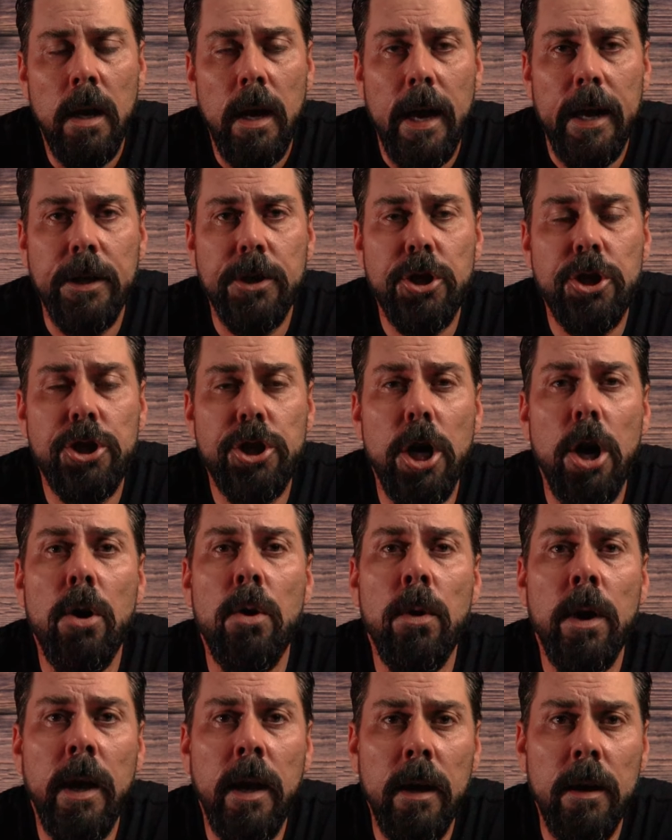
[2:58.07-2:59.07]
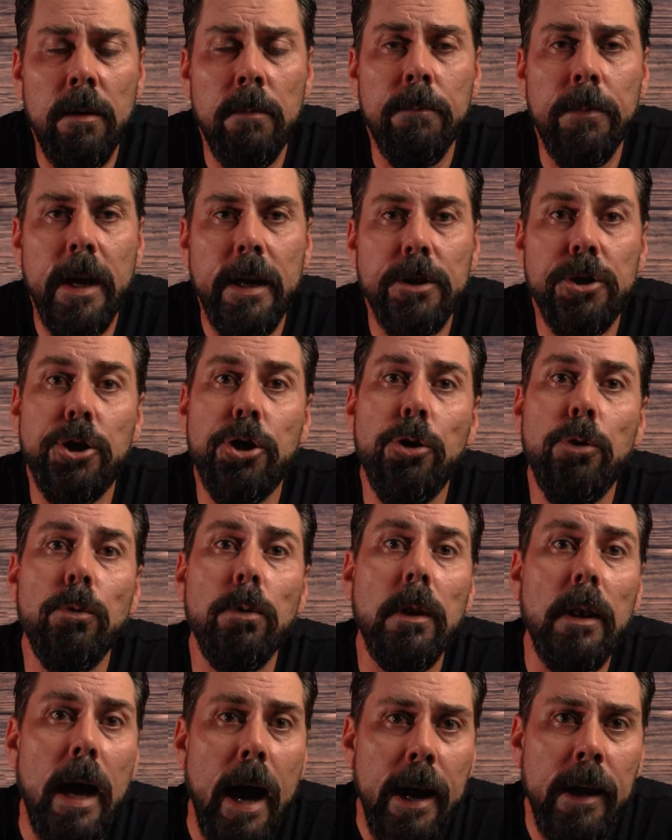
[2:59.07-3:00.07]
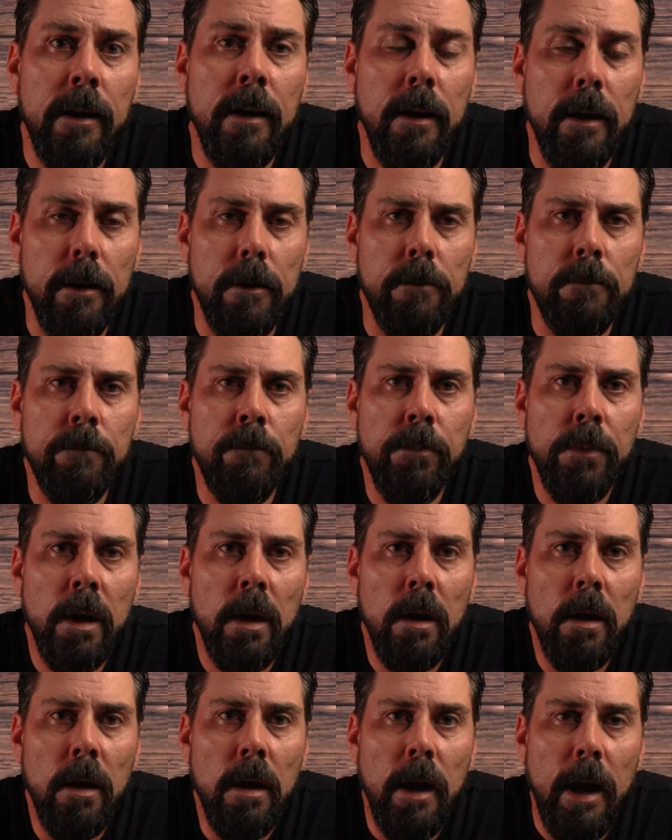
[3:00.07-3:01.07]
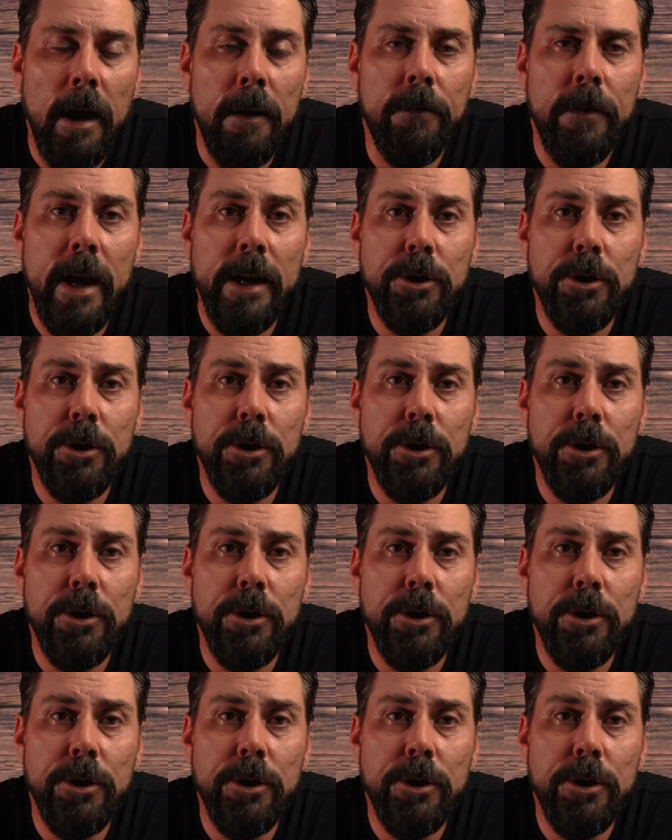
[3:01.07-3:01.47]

and show him that you like him and